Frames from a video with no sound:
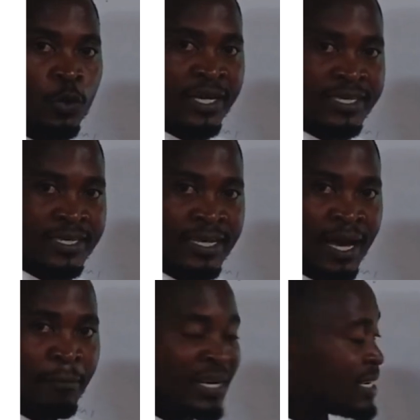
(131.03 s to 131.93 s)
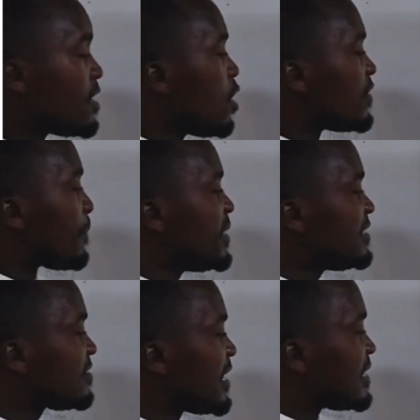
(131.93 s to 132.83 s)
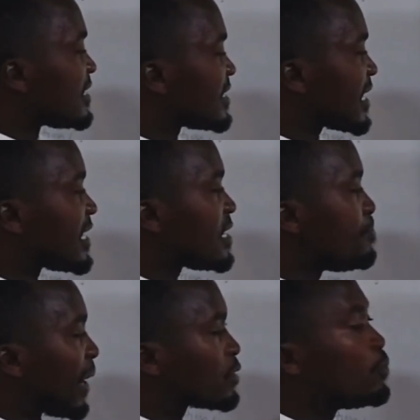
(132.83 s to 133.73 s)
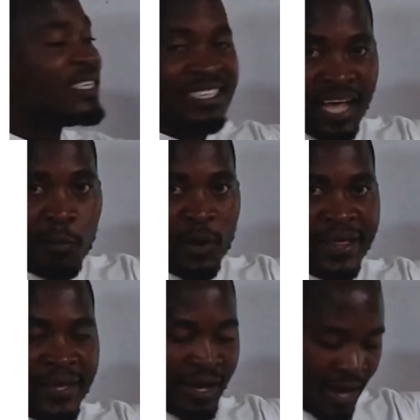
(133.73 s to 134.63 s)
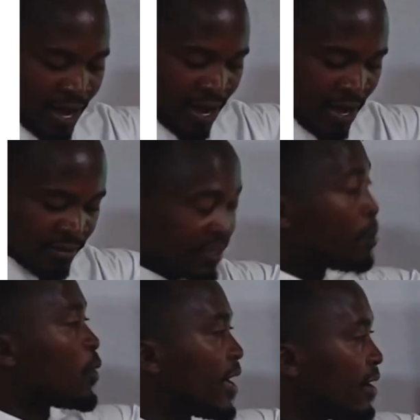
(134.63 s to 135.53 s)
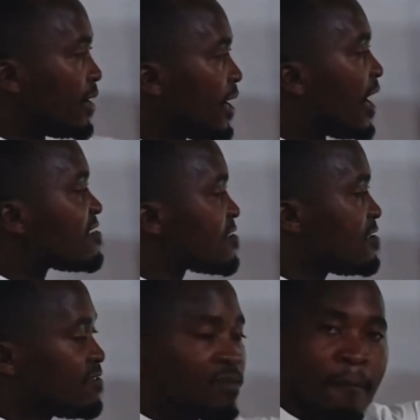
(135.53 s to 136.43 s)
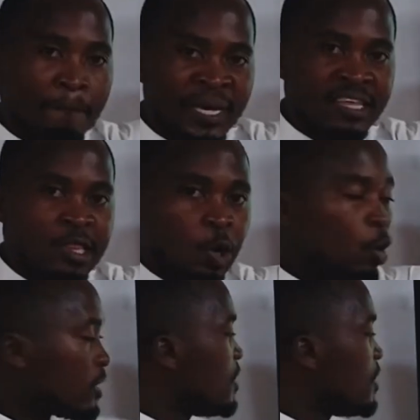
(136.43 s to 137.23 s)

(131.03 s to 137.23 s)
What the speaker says: hit here, but that means the second impact will be somewhere there, somewhere as he's being thrown.